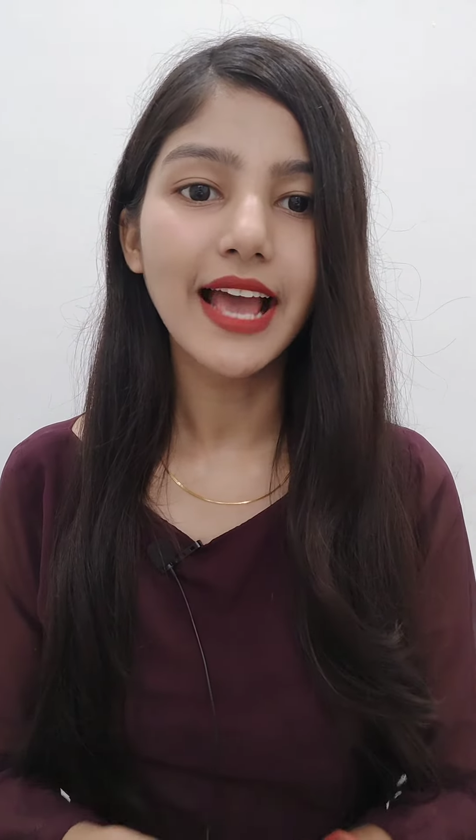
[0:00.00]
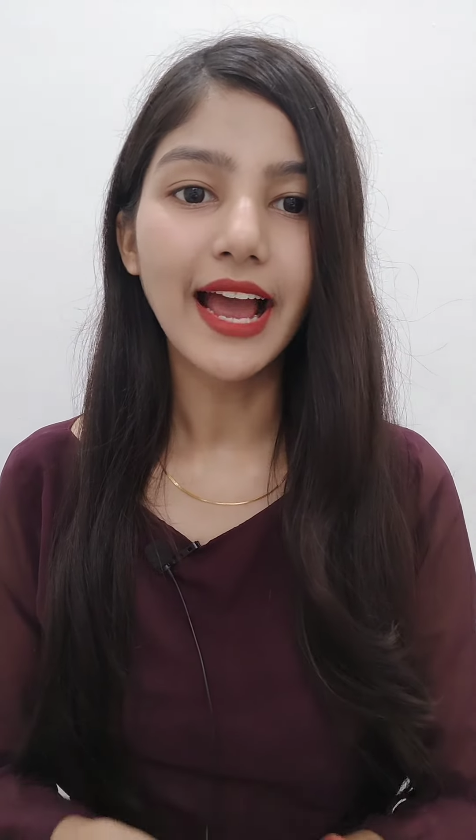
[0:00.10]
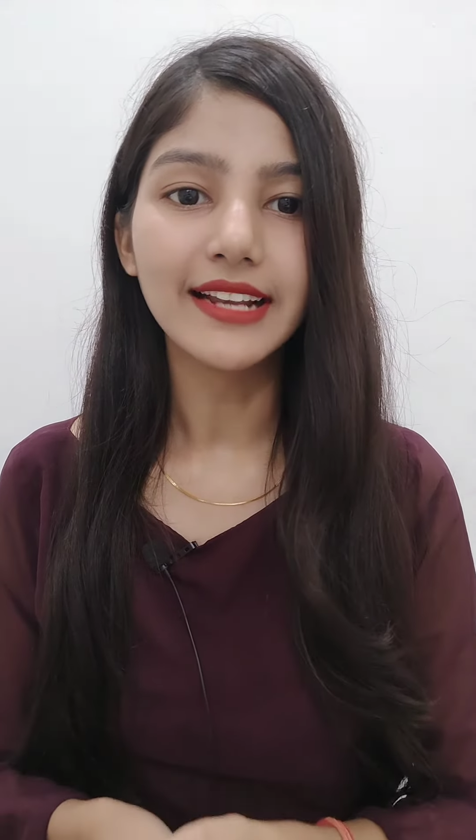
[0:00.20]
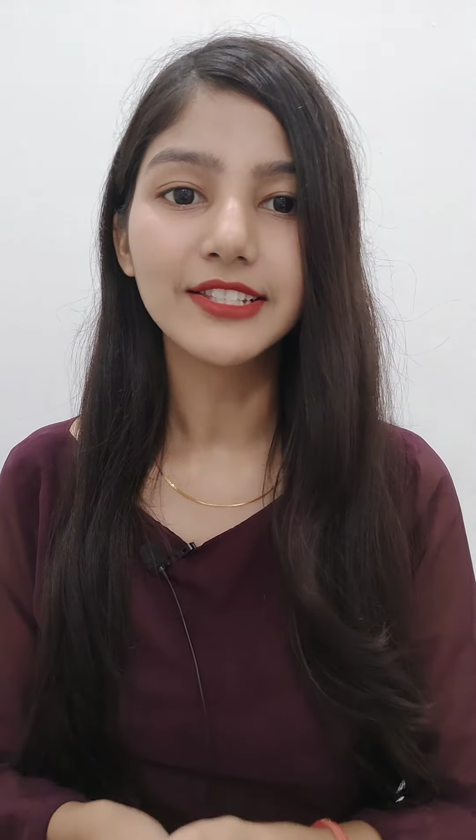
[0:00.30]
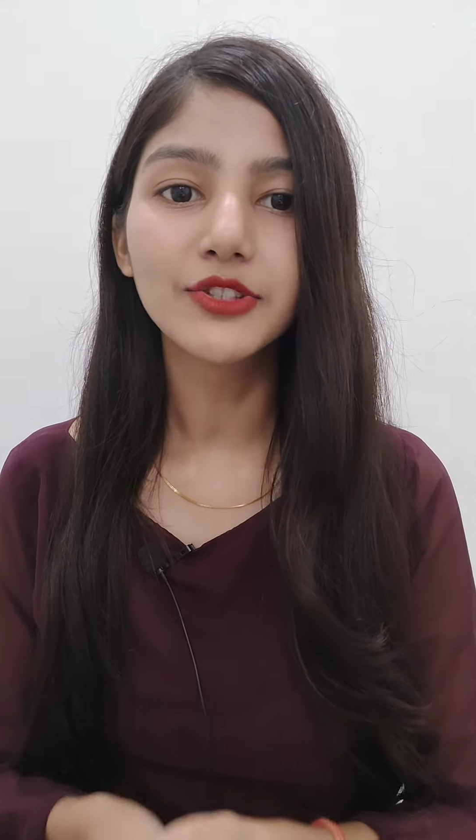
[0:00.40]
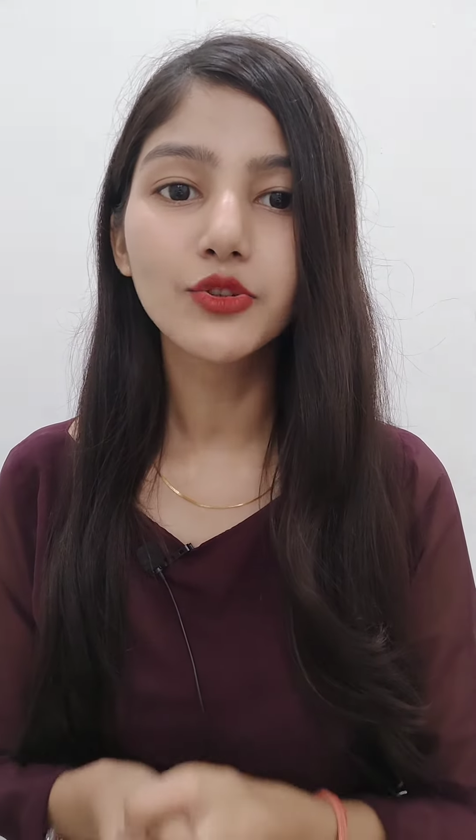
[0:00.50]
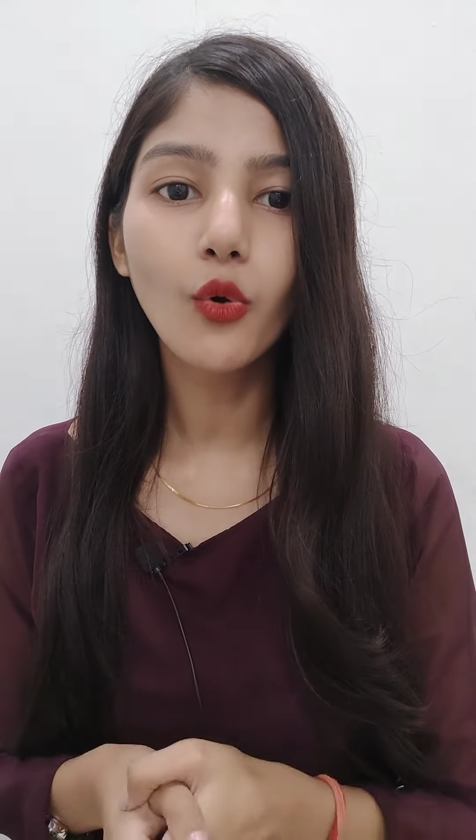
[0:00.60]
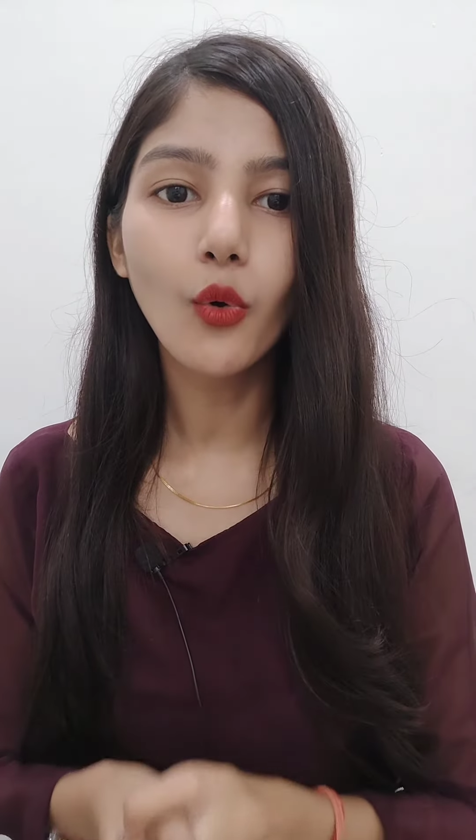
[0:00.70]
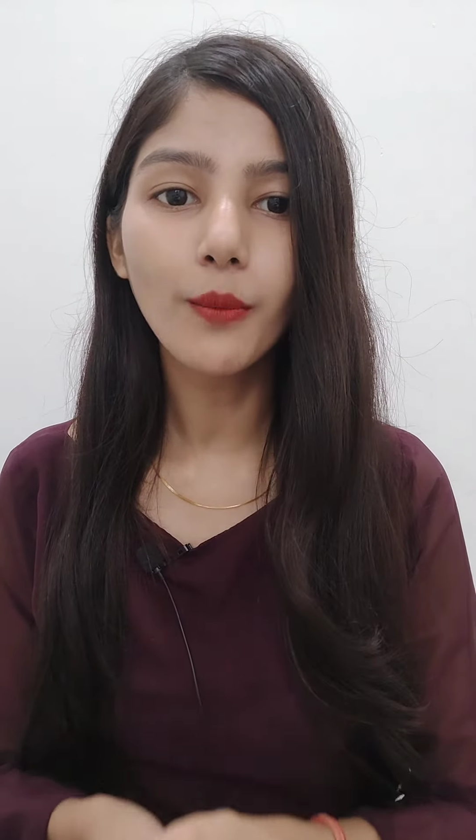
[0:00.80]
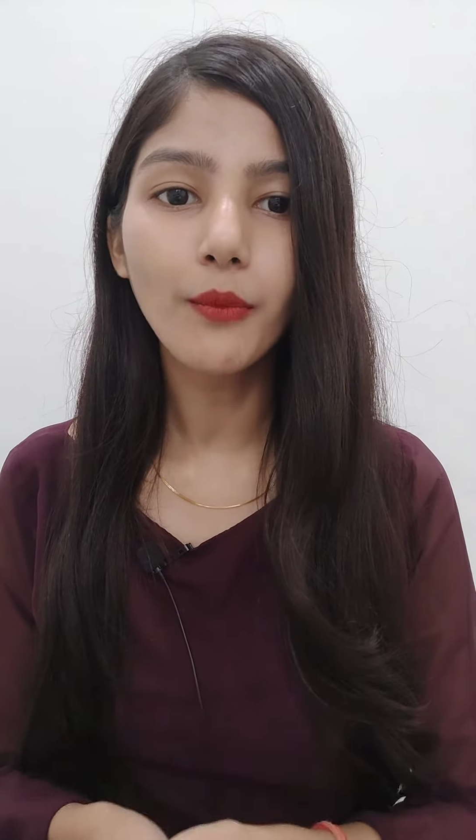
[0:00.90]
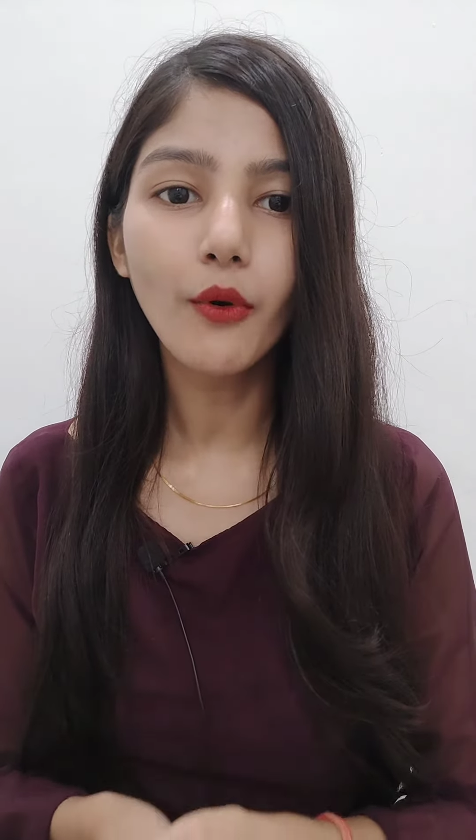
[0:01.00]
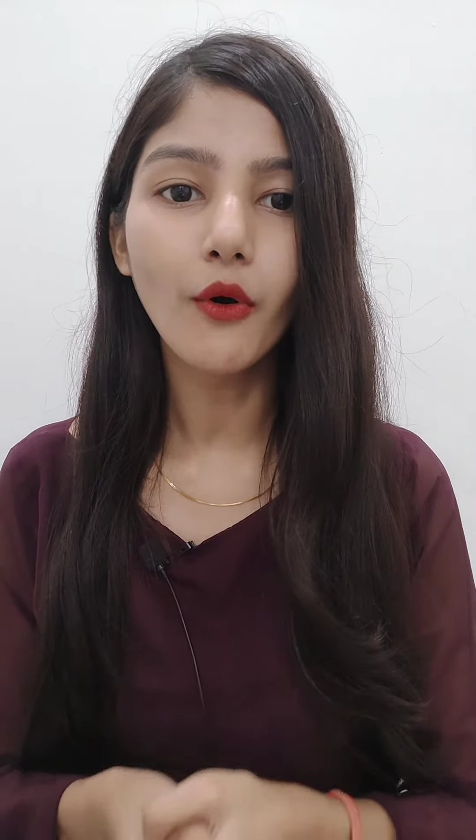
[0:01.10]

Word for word: and scope